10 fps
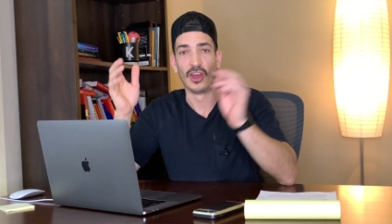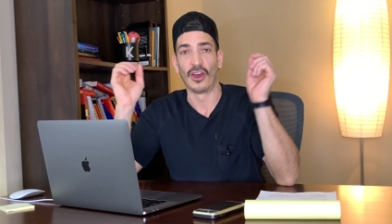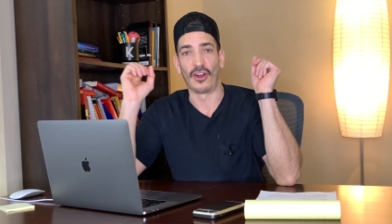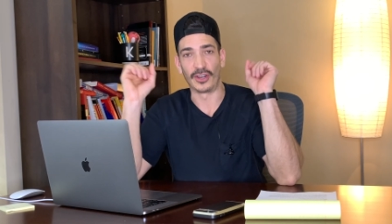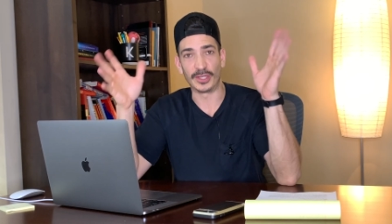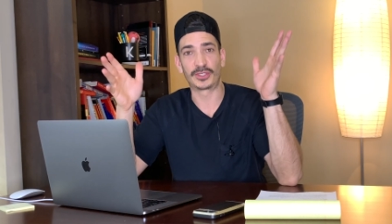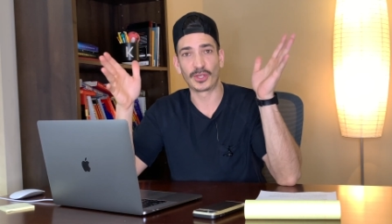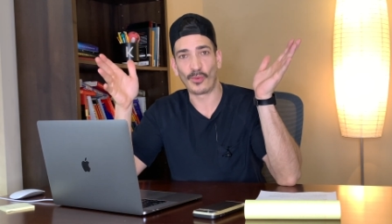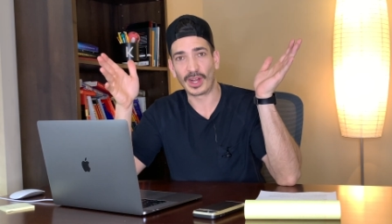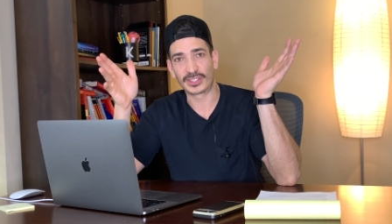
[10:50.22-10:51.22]
Are you still
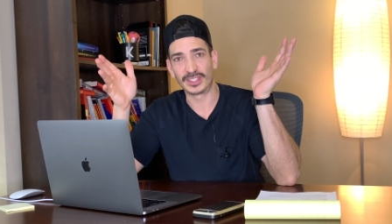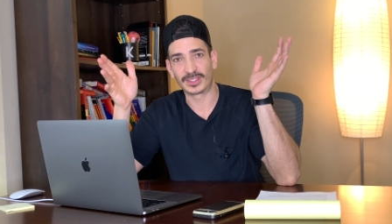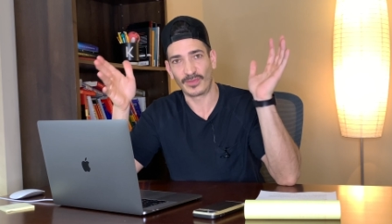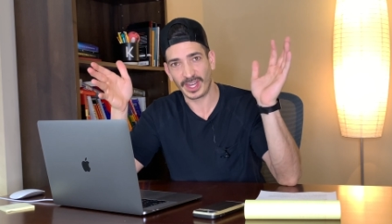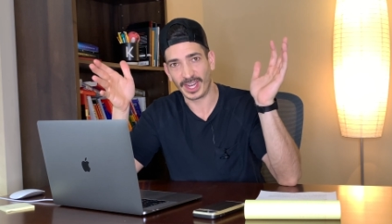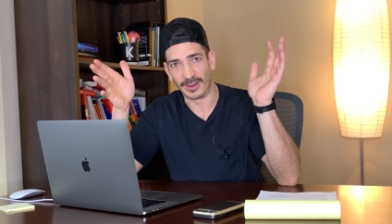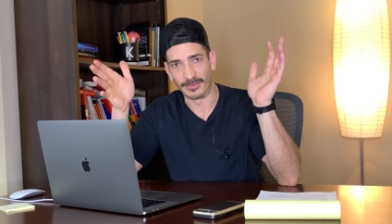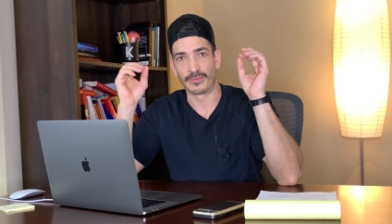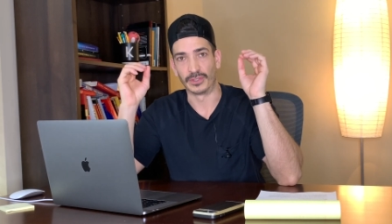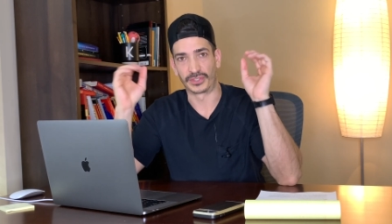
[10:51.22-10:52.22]
watching this video?
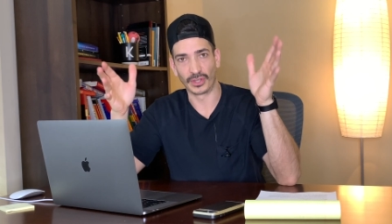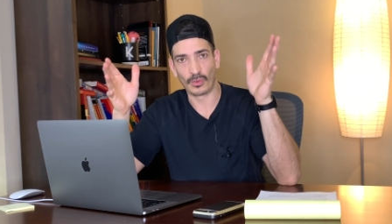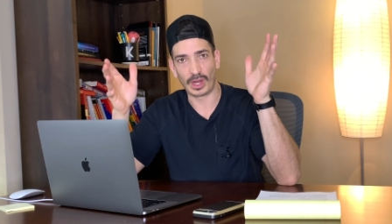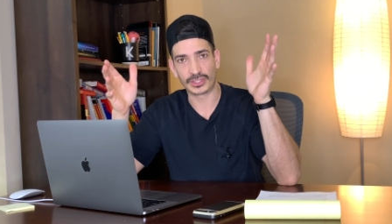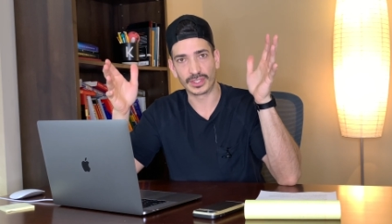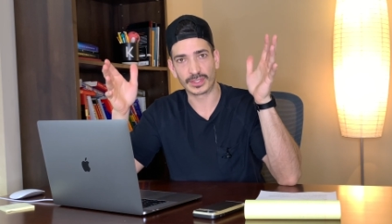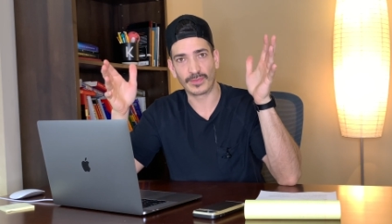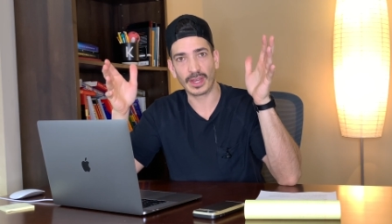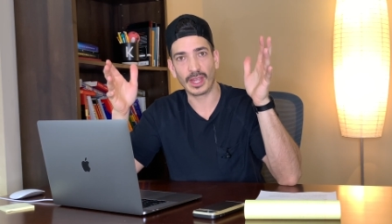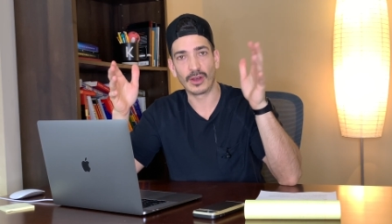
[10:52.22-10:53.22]
If you're still watching this
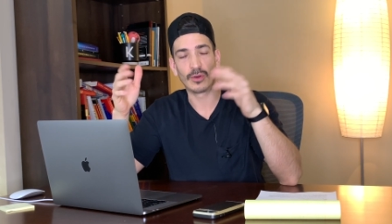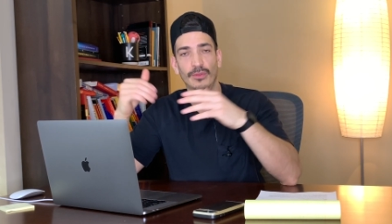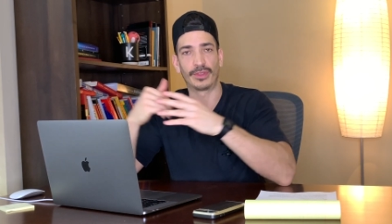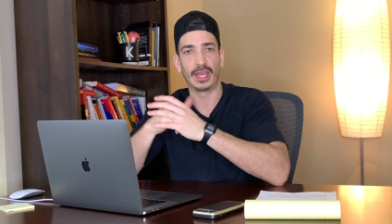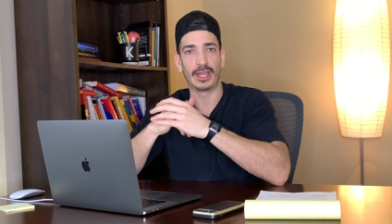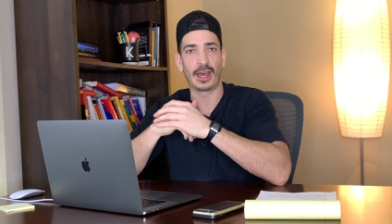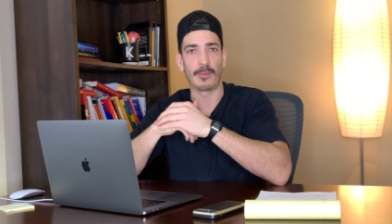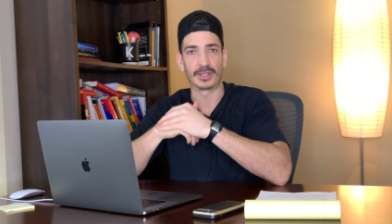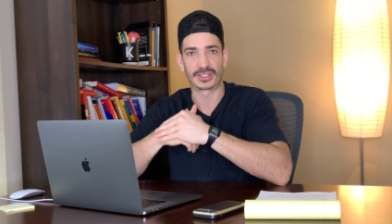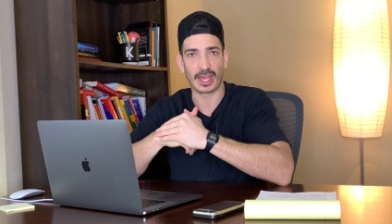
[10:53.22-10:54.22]
video, then I'm
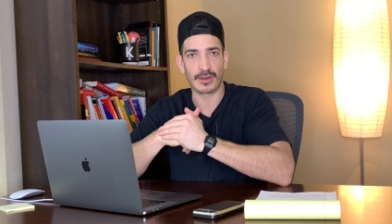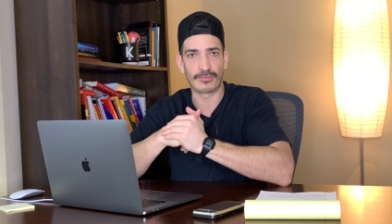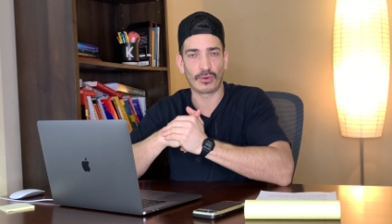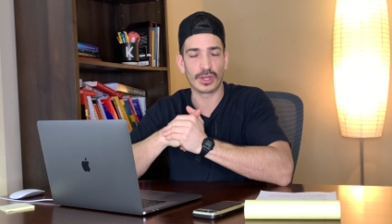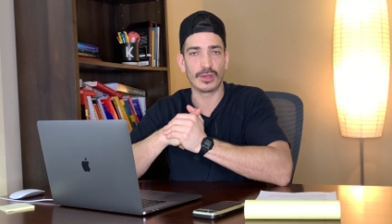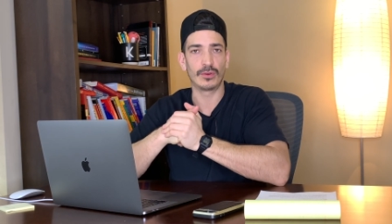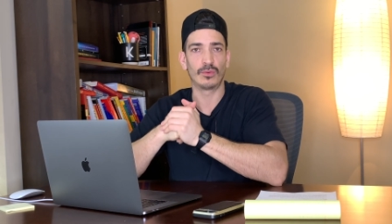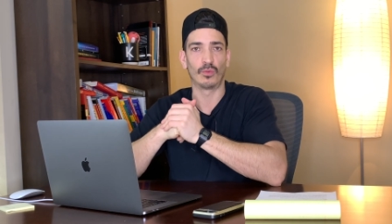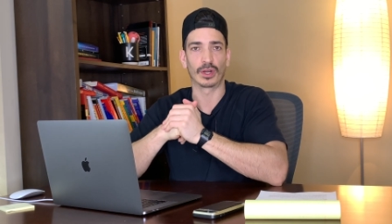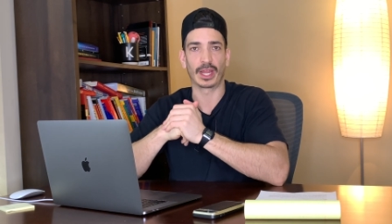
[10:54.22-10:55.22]
excited for you.
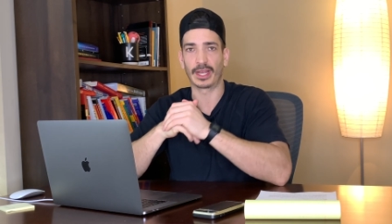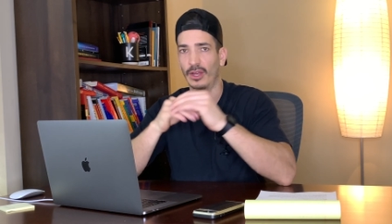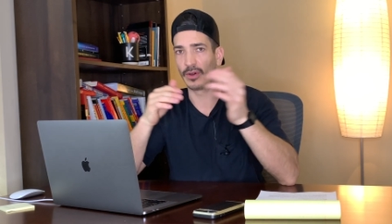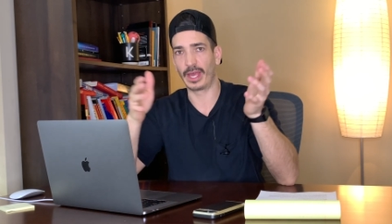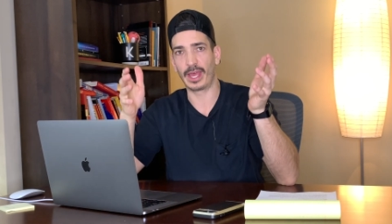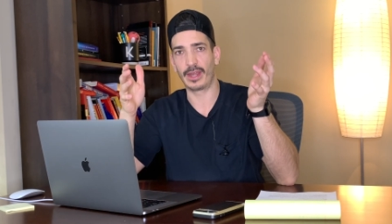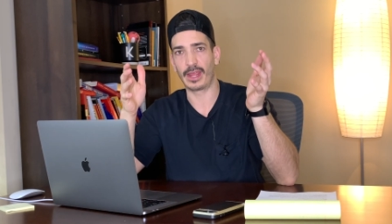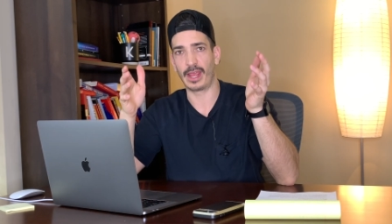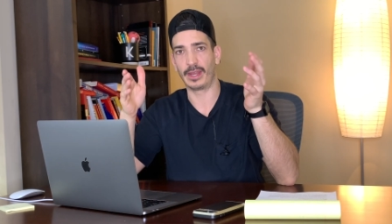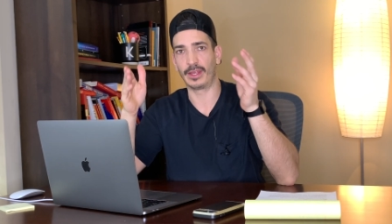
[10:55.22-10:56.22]
We're gonna go ahead
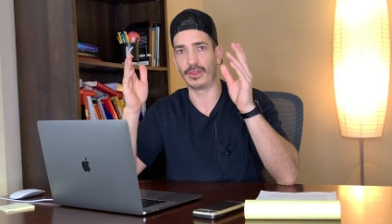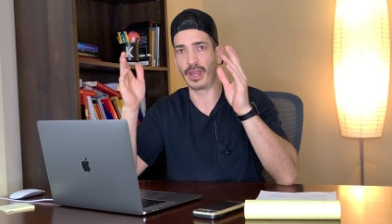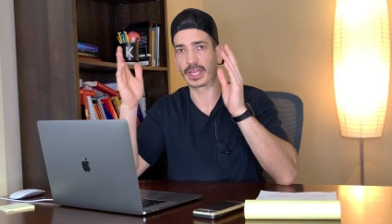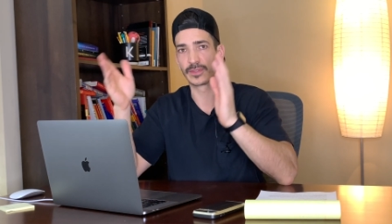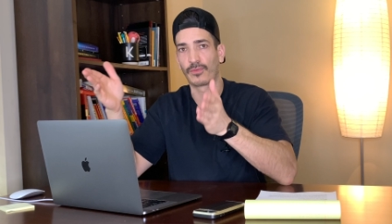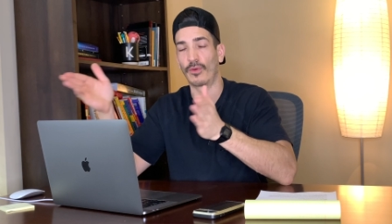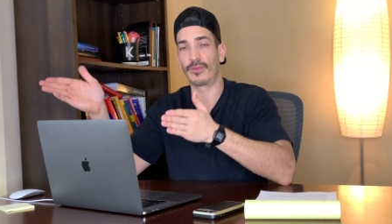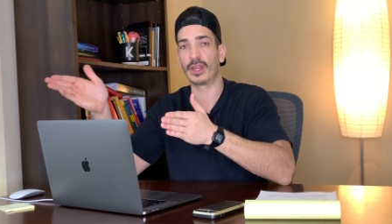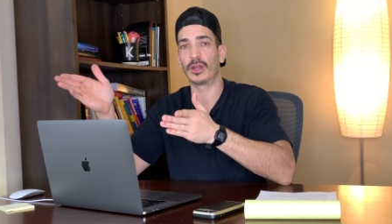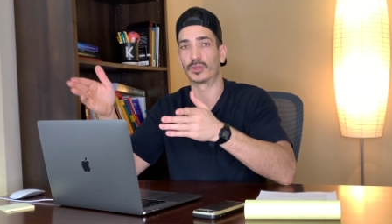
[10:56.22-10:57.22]
and in the next four
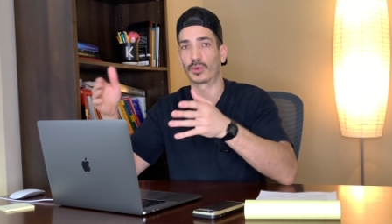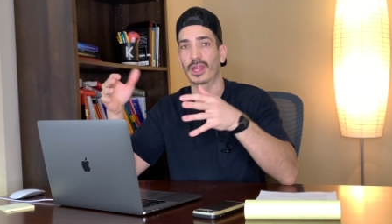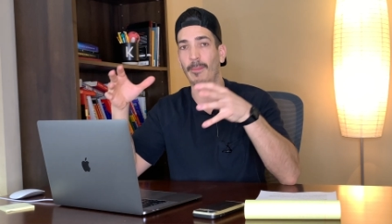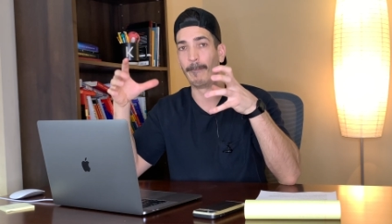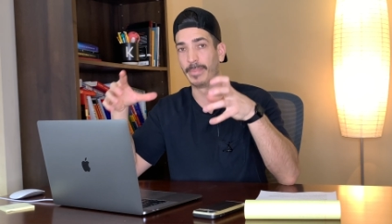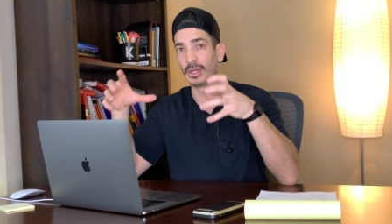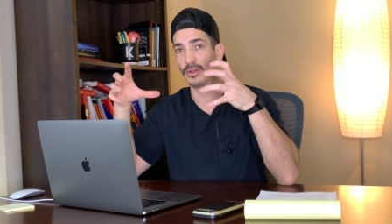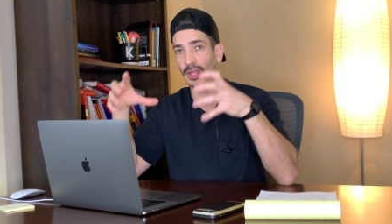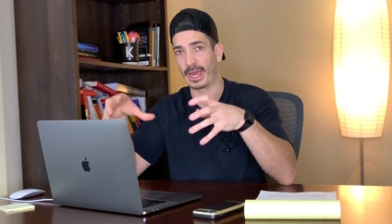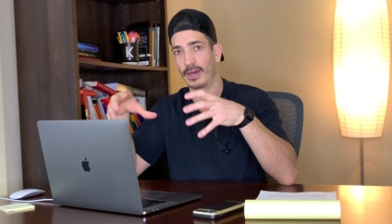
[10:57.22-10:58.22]
videos, we're gonna
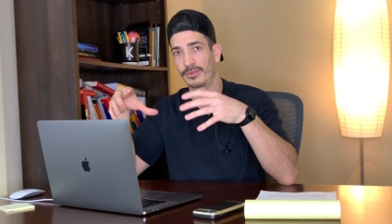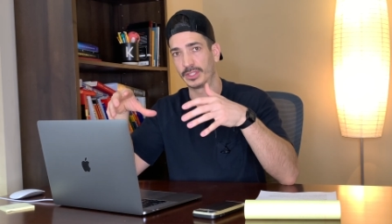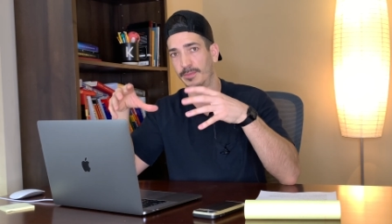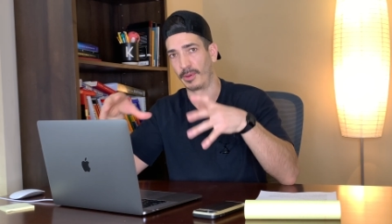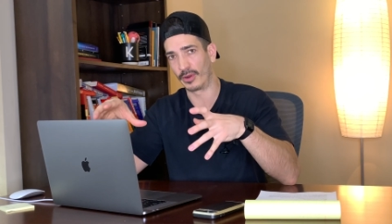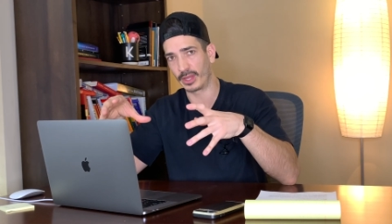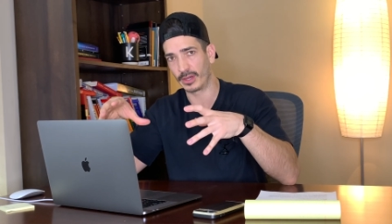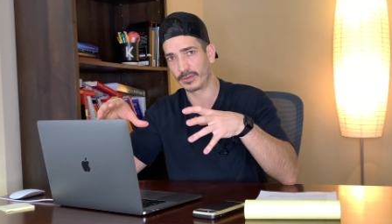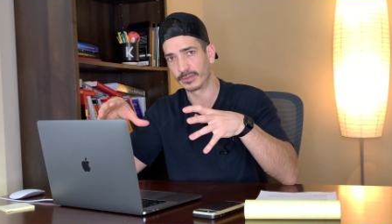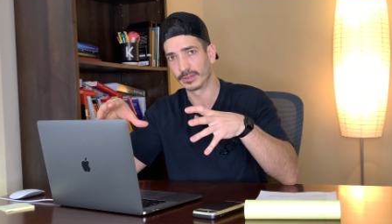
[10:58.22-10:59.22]
build out this
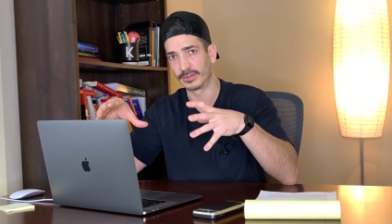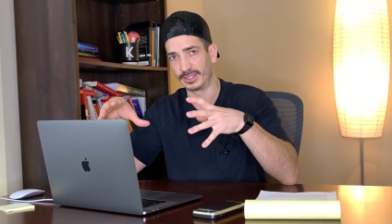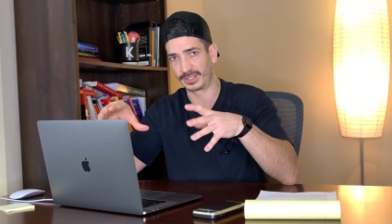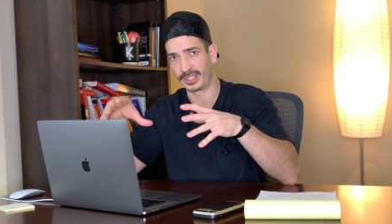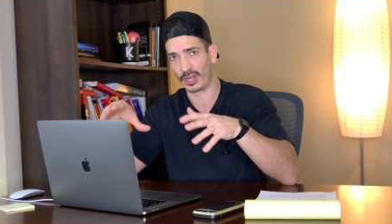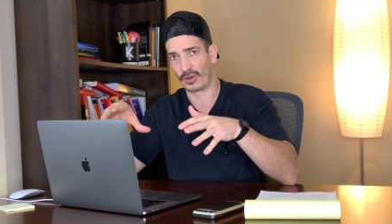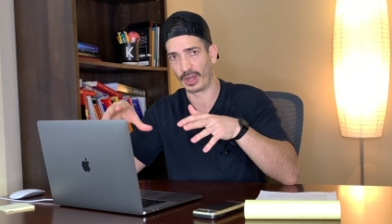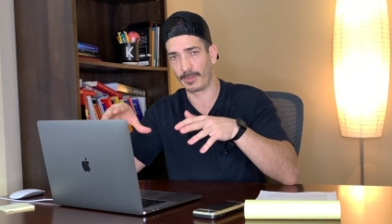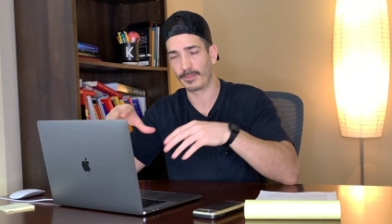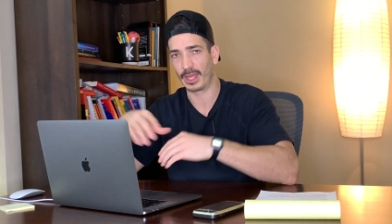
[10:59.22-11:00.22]
Podio, the
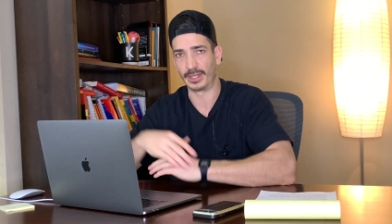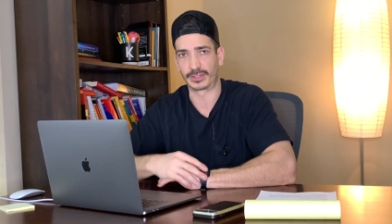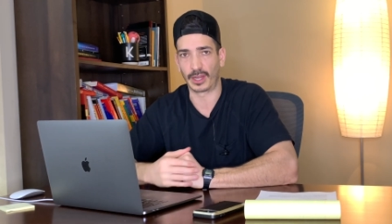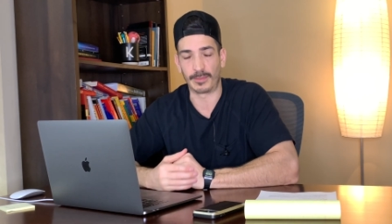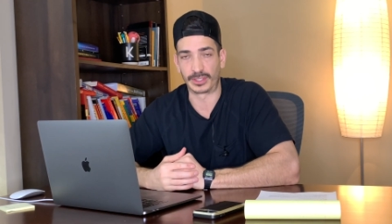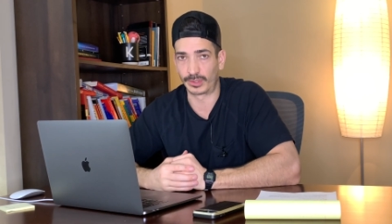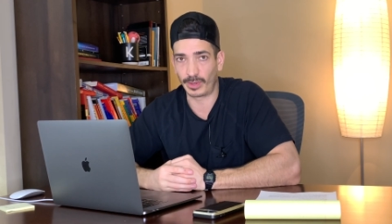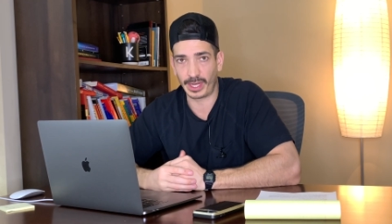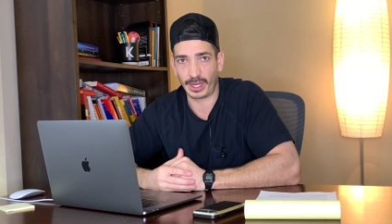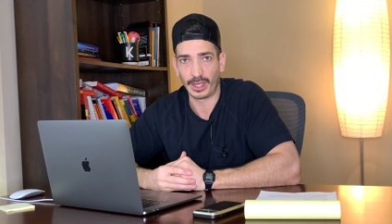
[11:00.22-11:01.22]
CRM, and it's gonna be
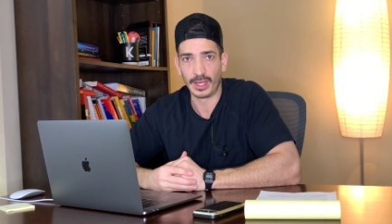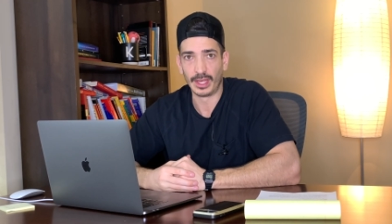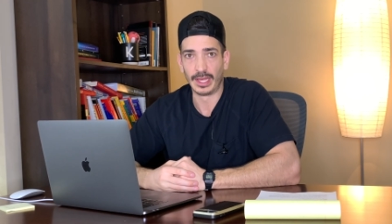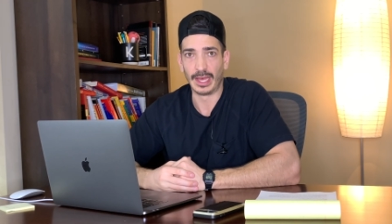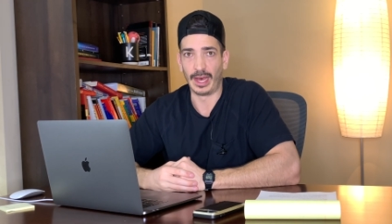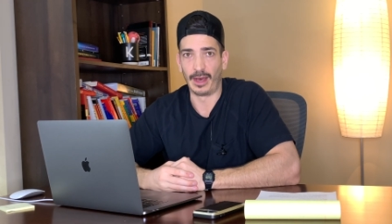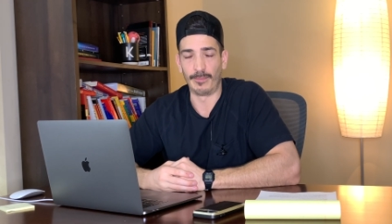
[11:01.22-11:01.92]
sweet. Um,